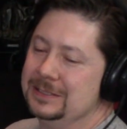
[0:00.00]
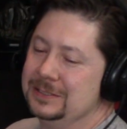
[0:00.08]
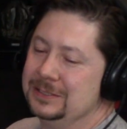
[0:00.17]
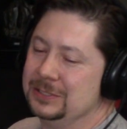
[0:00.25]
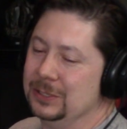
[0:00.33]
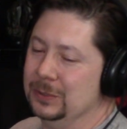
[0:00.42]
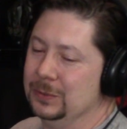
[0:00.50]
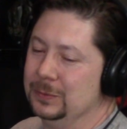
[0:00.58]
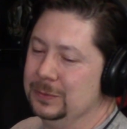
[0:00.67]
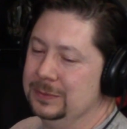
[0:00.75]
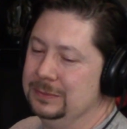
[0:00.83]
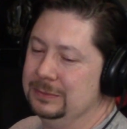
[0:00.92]

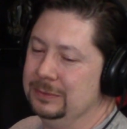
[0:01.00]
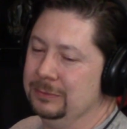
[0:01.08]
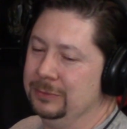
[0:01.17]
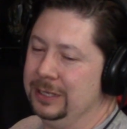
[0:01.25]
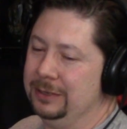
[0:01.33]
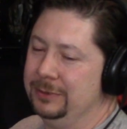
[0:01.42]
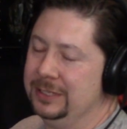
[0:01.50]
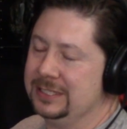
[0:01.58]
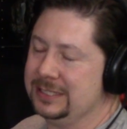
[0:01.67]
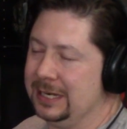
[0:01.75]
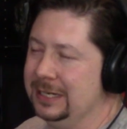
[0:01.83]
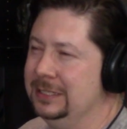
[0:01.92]
So we
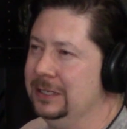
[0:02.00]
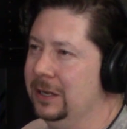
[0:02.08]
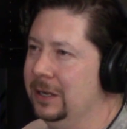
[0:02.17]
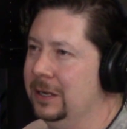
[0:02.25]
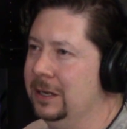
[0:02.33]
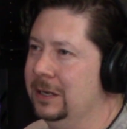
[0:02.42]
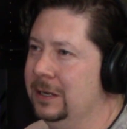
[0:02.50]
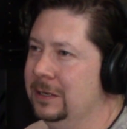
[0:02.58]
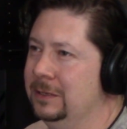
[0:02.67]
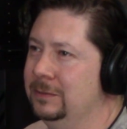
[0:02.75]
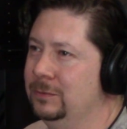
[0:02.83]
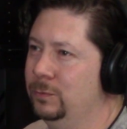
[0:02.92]
decided
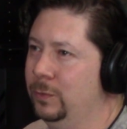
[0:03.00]
on